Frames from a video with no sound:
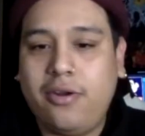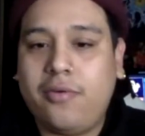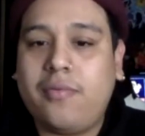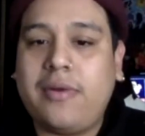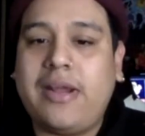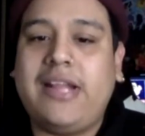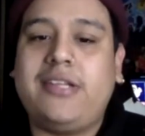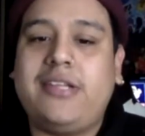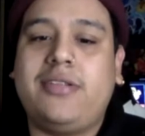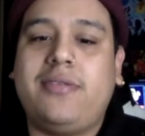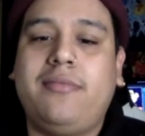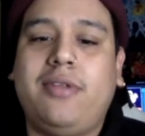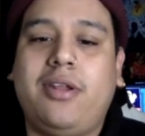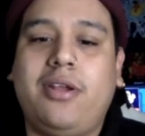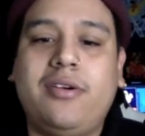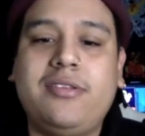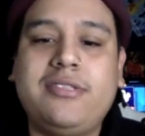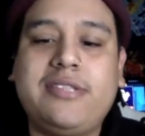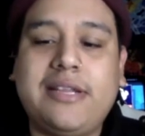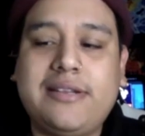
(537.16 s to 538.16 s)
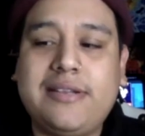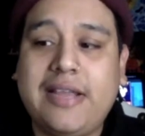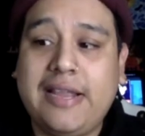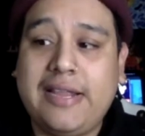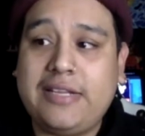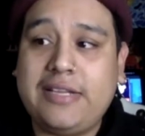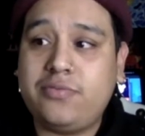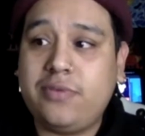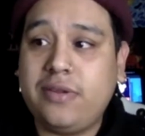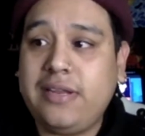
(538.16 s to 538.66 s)
Write some notes, and
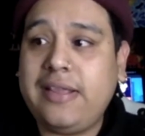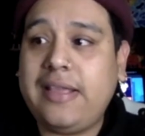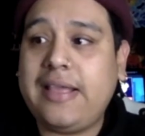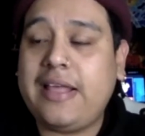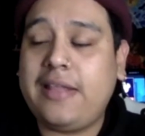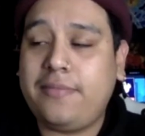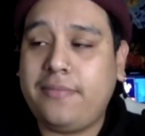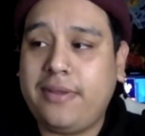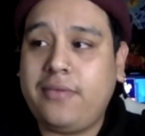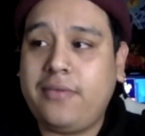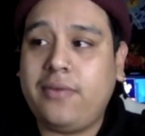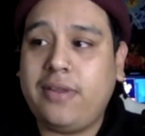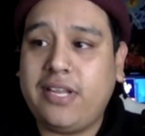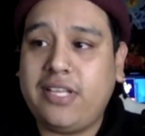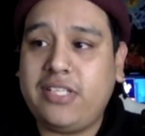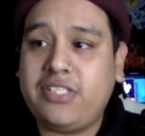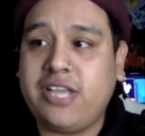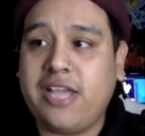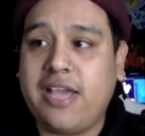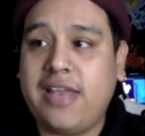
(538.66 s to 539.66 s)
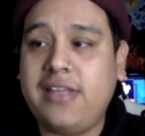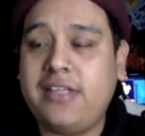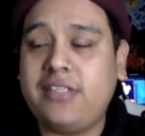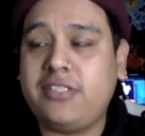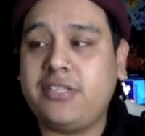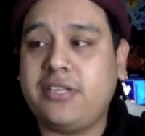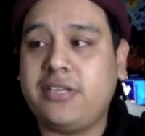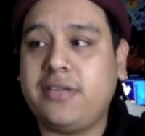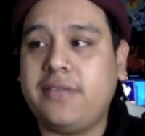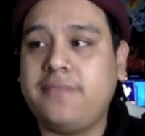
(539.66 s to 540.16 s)
it really has been really
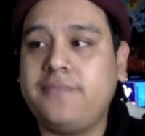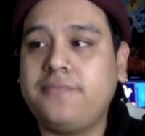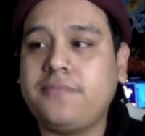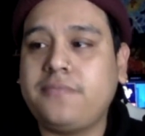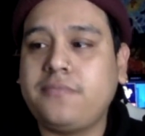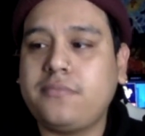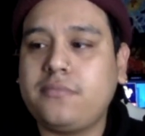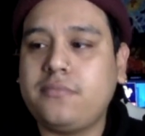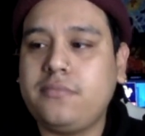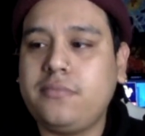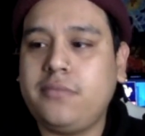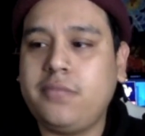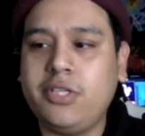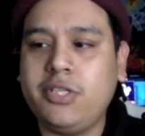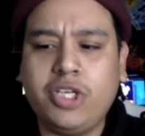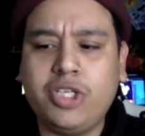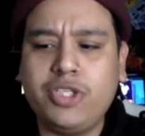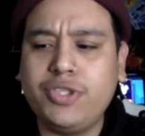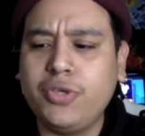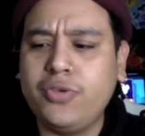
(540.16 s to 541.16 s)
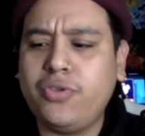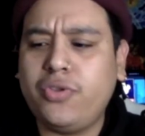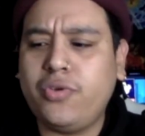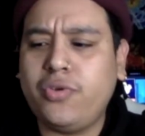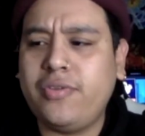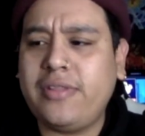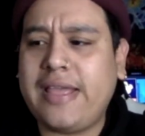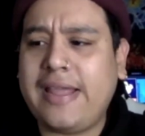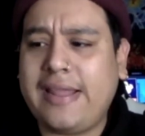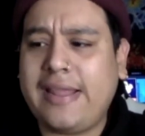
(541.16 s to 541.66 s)
challenging us to do
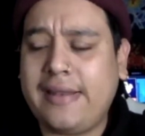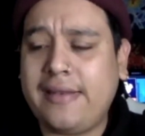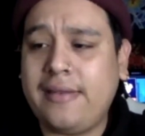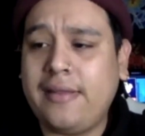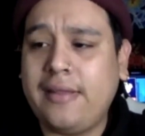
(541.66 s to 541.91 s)
that. And